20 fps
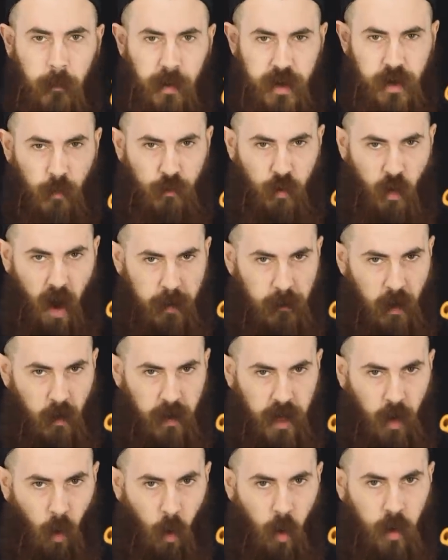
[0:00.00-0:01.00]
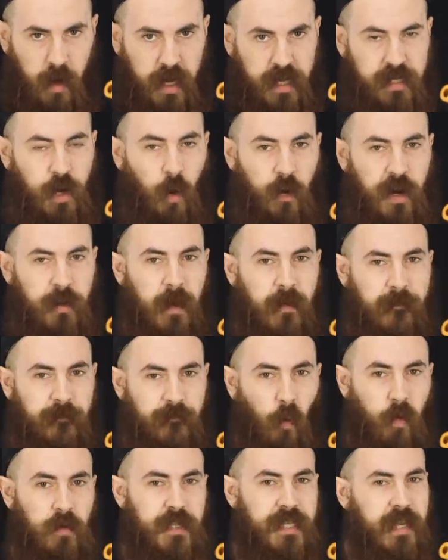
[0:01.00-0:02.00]
But your primary goal is going to be
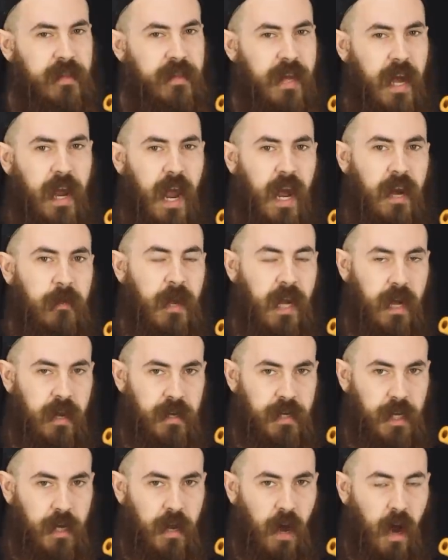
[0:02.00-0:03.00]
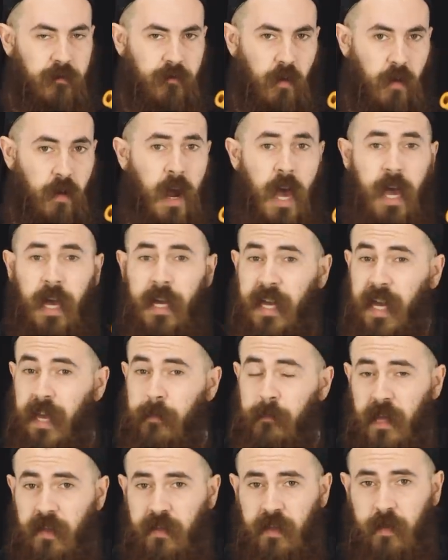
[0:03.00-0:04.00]
forcing that enemy into cover,
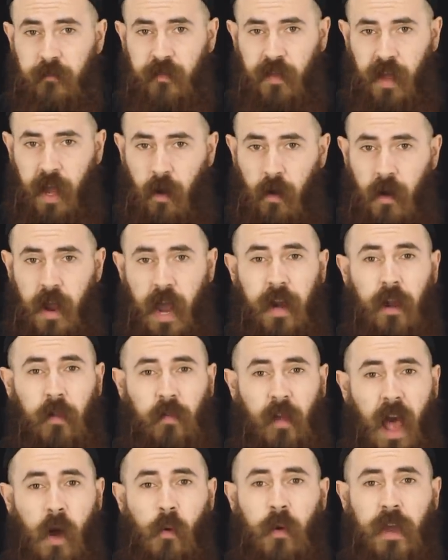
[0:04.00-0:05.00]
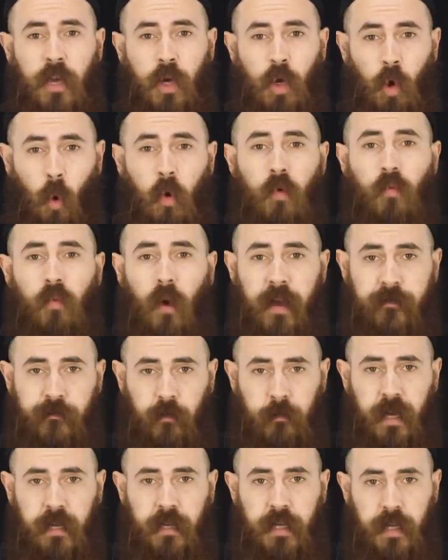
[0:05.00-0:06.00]
keeping them there, and allowing your
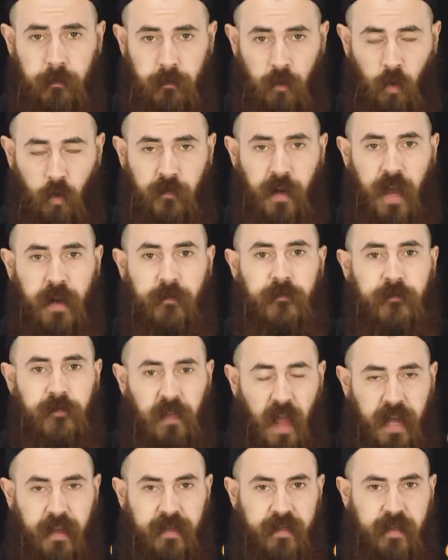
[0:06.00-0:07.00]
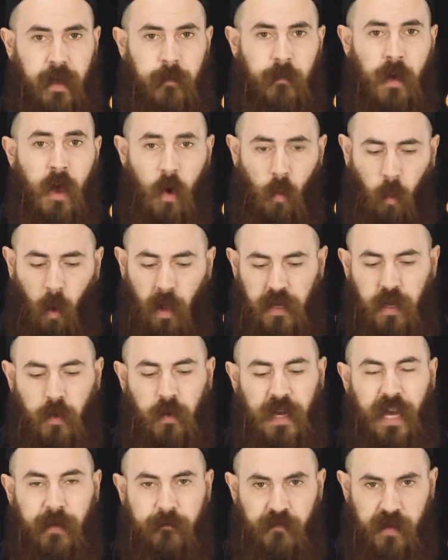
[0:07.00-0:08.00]
riflemen to move and flank them while you
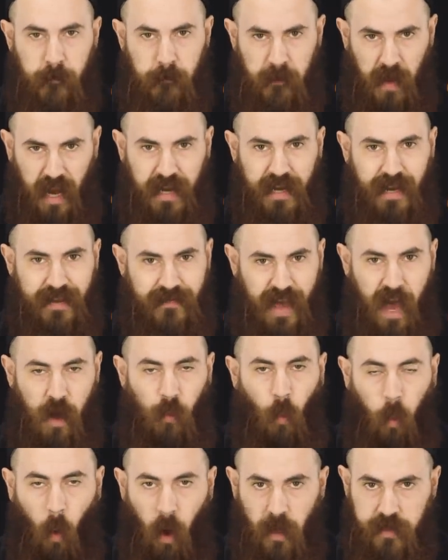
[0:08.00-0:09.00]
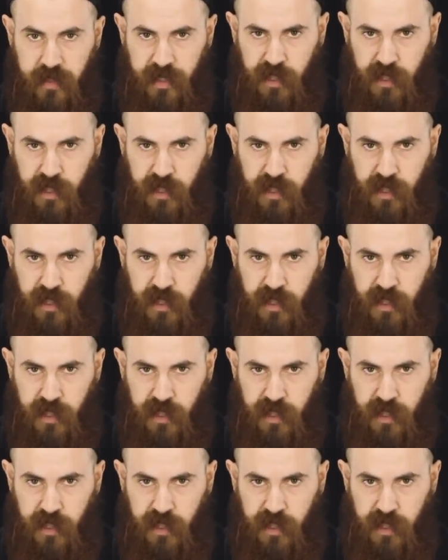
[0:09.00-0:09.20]
keep them pinned in that one